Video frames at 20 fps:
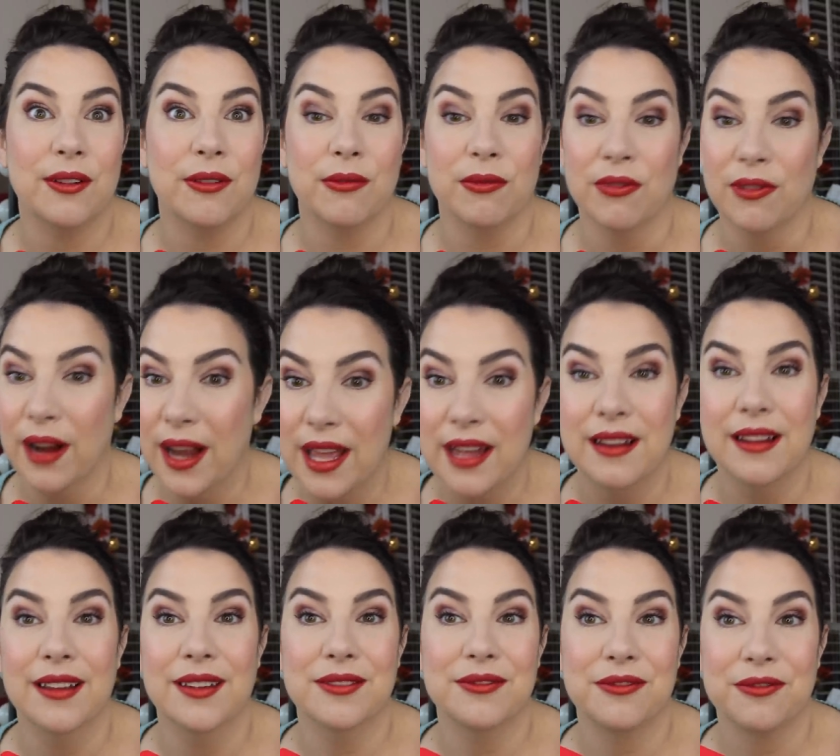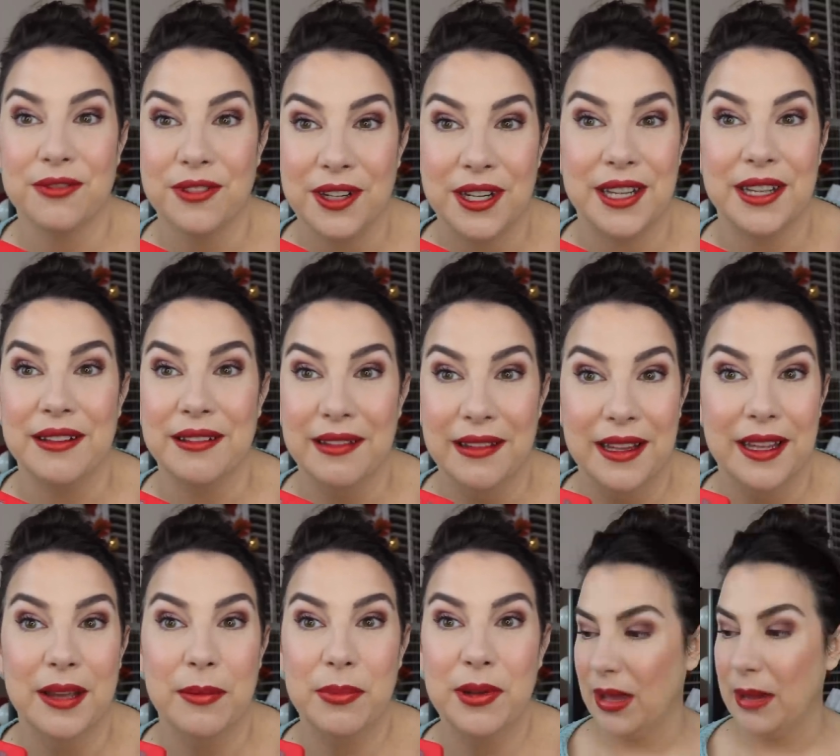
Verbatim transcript: a red freaking lip.